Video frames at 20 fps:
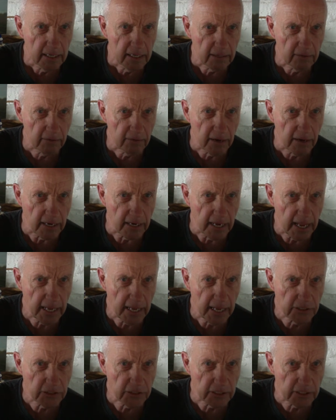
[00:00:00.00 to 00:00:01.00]
great
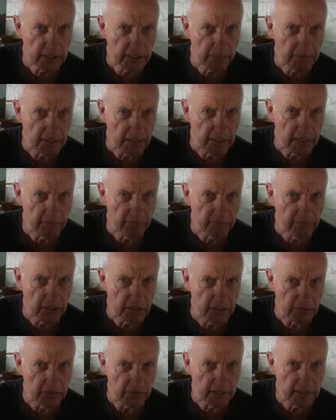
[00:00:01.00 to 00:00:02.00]
age, except a
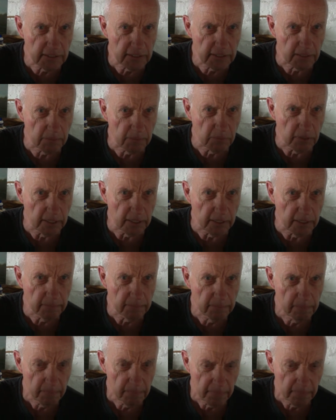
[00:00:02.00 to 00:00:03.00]
dovecote that someone
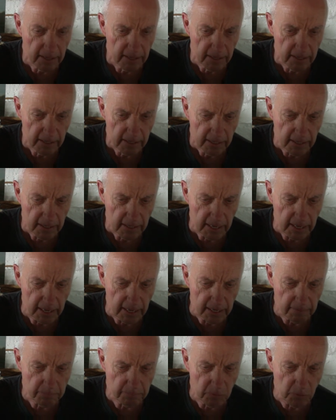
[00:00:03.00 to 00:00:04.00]

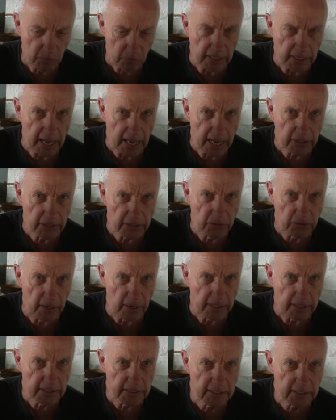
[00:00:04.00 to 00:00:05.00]
pointed out to
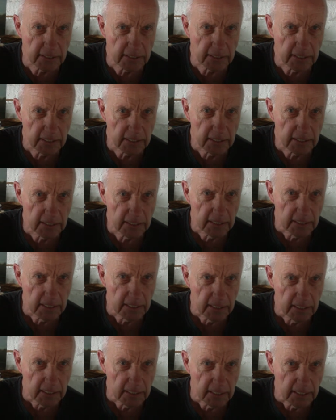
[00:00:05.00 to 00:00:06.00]
us.
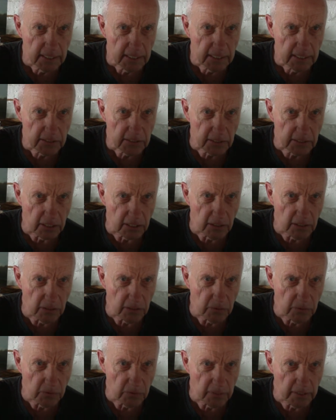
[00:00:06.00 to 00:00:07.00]

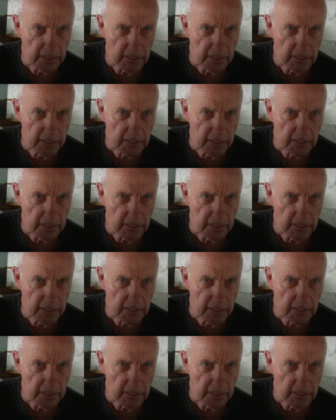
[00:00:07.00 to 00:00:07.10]
So